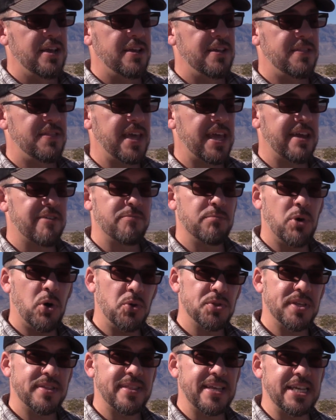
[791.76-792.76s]
they have
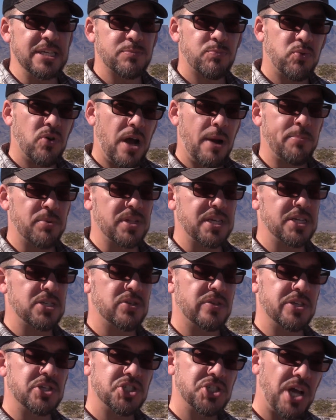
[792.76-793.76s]
molded these properly
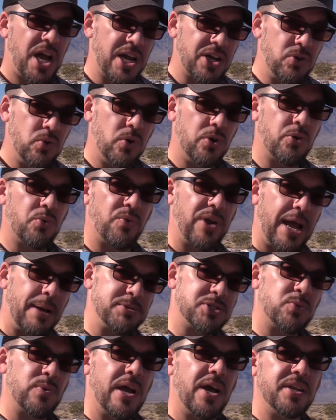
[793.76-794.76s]
so the shock cord
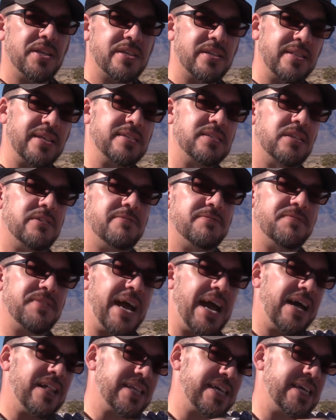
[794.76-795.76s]
wraps around into these little
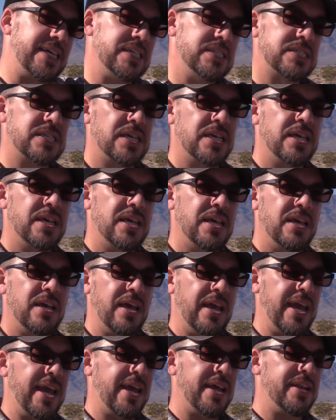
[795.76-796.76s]
valleys
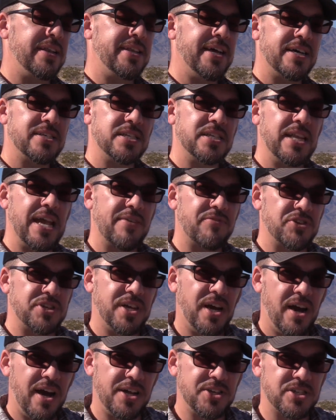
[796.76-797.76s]
and doesn't ever
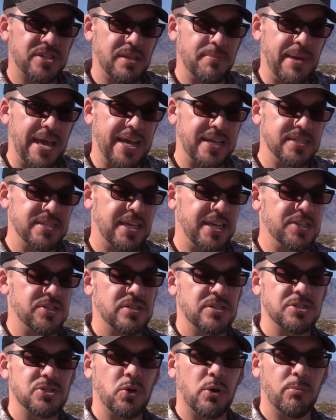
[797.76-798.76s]
touch the magazine.
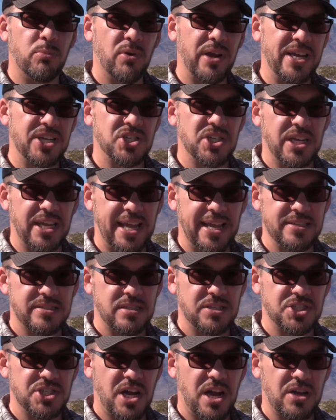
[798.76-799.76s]
So there's no abrasion against
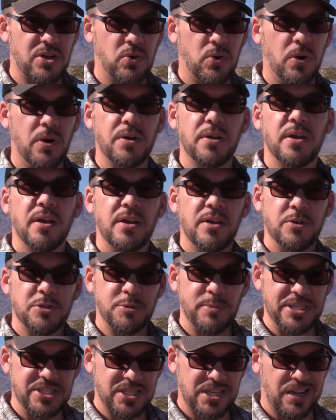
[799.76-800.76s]
the shock cord,
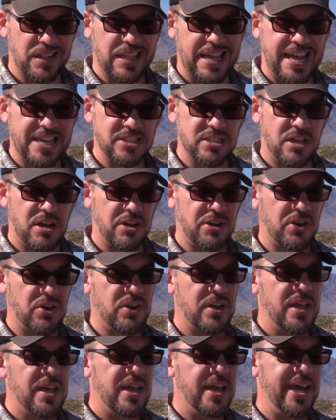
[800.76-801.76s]
which means it's going to last
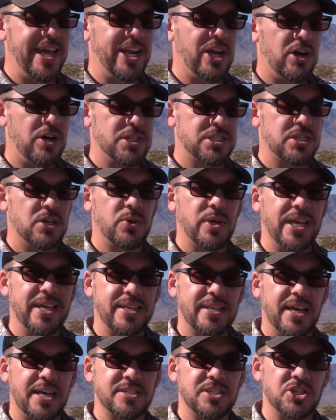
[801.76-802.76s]
longer, and also
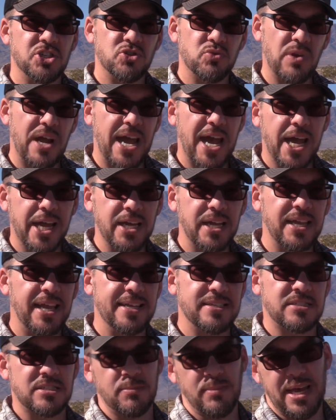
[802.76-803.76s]
it doesn't drag
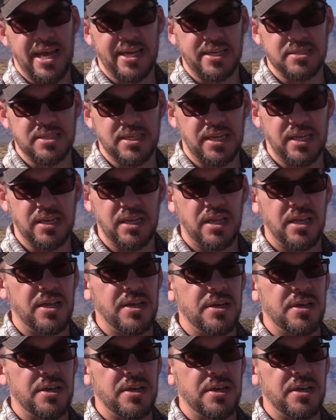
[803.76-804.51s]
against the magazine,